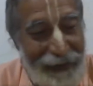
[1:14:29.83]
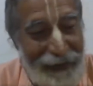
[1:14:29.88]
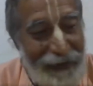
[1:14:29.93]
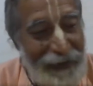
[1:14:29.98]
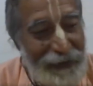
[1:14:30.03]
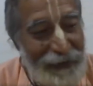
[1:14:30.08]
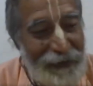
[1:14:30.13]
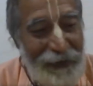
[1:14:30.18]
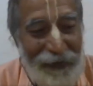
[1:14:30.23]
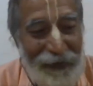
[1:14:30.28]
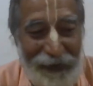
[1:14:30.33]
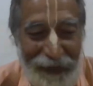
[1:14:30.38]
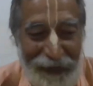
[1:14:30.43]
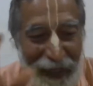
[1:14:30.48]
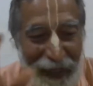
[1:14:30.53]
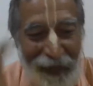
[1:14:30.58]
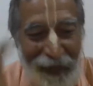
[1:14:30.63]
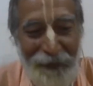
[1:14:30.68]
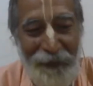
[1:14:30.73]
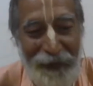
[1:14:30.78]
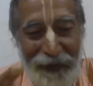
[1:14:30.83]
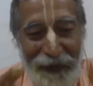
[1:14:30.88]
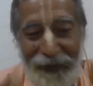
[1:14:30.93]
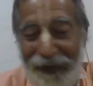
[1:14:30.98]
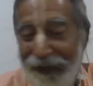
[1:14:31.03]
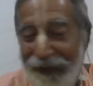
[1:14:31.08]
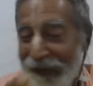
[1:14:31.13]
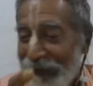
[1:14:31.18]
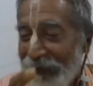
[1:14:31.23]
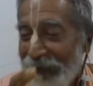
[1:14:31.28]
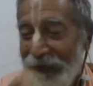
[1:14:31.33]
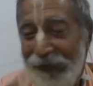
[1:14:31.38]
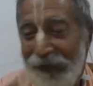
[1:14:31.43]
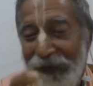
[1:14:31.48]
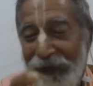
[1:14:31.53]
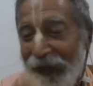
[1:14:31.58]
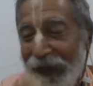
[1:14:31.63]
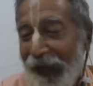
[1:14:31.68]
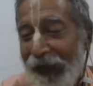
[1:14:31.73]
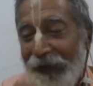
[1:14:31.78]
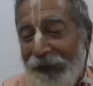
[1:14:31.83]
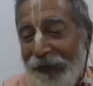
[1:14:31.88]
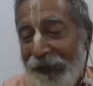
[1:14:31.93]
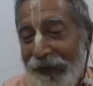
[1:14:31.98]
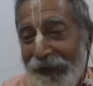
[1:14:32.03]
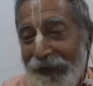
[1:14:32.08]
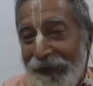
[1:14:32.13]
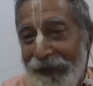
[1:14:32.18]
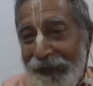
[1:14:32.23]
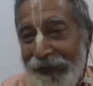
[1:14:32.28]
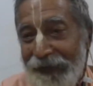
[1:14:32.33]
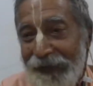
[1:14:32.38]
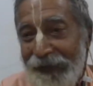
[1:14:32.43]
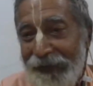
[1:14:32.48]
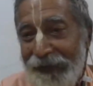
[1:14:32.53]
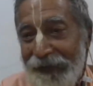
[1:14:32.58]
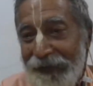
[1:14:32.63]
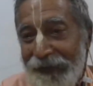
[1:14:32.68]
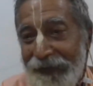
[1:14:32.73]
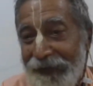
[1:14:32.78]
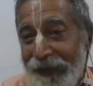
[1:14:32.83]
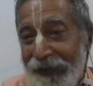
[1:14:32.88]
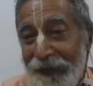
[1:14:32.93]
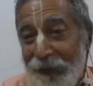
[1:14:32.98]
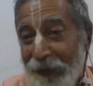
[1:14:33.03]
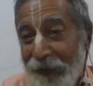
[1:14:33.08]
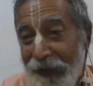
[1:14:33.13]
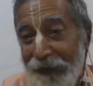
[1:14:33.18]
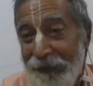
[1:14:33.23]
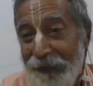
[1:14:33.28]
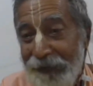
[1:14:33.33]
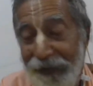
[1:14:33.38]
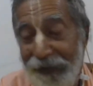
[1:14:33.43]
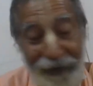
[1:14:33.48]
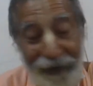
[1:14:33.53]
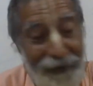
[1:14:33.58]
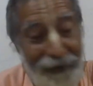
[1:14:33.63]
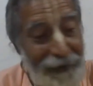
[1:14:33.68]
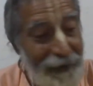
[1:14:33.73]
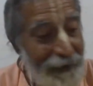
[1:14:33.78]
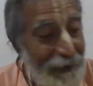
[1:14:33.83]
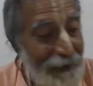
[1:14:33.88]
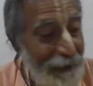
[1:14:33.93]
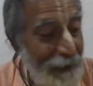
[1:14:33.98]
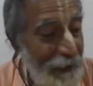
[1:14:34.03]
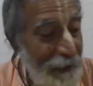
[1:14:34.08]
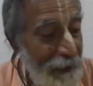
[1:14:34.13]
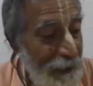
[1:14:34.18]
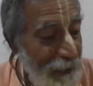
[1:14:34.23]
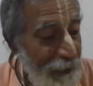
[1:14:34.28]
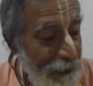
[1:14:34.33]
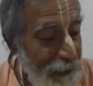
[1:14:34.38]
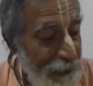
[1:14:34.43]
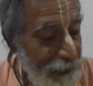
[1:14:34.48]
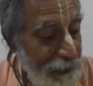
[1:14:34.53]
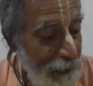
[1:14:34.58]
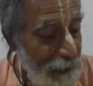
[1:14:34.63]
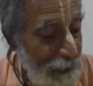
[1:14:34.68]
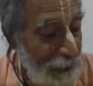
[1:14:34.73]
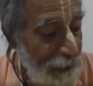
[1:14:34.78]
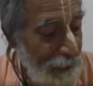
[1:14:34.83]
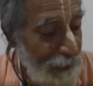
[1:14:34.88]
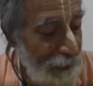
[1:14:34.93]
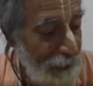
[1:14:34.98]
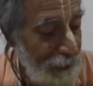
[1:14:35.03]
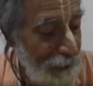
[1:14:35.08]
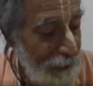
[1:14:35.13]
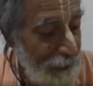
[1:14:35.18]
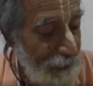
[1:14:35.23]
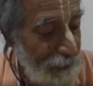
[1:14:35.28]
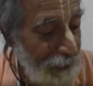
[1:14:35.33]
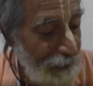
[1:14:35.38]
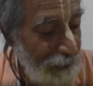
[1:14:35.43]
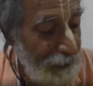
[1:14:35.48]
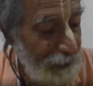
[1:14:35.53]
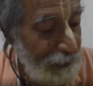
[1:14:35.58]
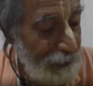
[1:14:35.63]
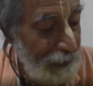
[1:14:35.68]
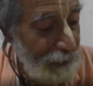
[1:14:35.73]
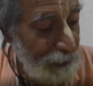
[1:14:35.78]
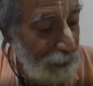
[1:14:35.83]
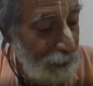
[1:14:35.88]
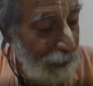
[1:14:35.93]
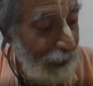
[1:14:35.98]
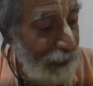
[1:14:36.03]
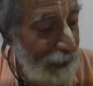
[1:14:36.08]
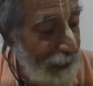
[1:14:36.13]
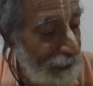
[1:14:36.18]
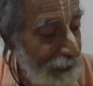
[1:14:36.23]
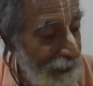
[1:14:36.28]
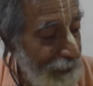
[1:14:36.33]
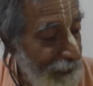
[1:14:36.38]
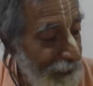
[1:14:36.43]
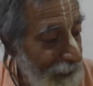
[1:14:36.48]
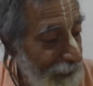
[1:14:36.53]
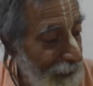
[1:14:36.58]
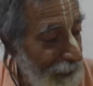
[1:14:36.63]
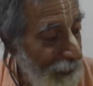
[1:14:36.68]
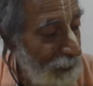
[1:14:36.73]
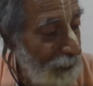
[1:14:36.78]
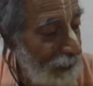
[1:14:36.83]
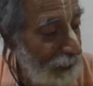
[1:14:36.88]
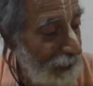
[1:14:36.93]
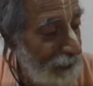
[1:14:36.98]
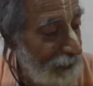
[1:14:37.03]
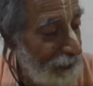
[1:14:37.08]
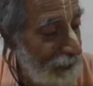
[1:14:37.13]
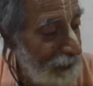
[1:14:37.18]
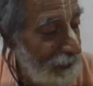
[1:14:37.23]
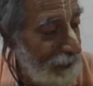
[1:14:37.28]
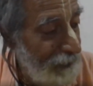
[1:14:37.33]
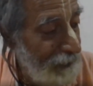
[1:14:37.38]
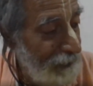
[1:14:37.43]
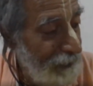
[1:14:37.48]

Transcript: He's only happy in Vrindavan. You know, you get what I'm saying? So that's why the gopis.